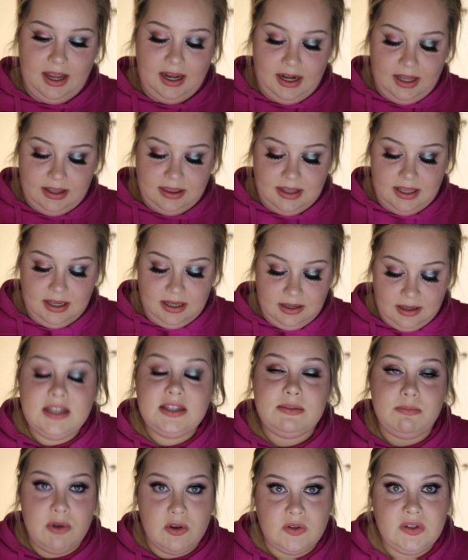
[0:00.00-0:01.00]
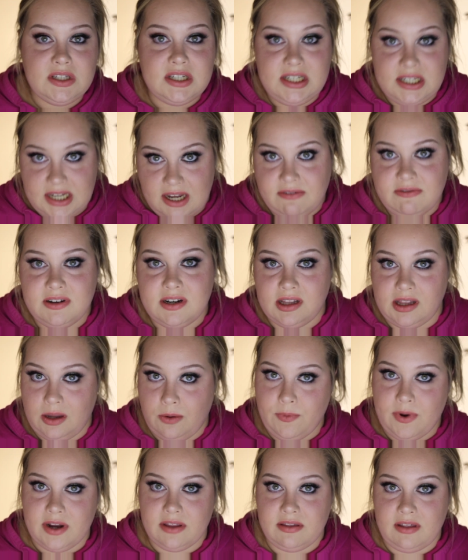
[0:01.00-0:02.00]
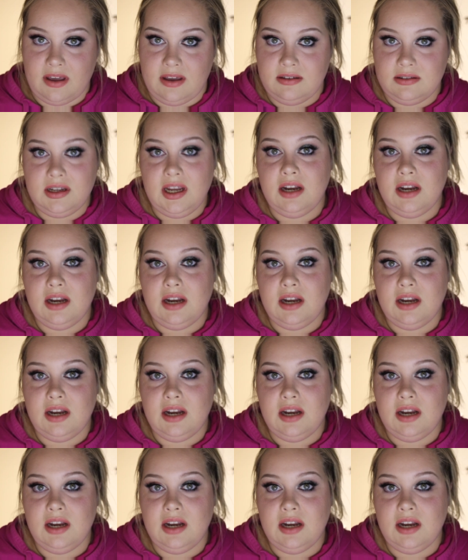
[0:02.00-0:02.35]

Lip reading: and I think it's most definitely worth it.